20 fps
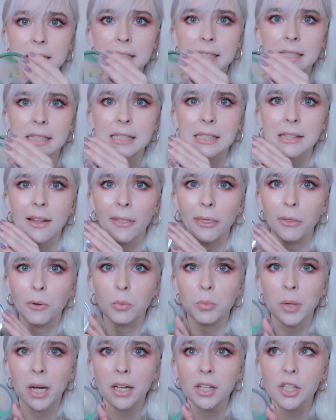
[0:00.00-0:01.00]
This is not too
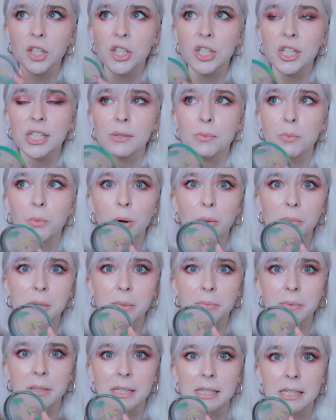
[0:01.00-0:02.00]
much. This warms
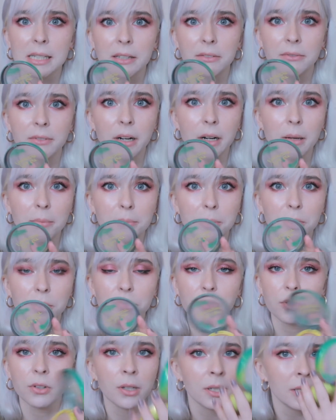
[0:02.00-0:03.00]
up the skin, very
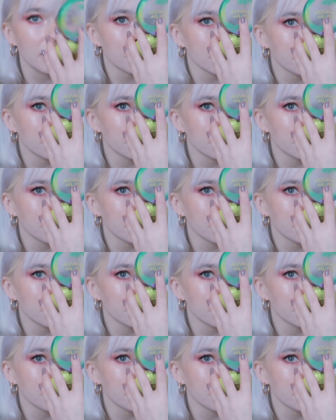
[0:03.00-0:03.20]
beautiful.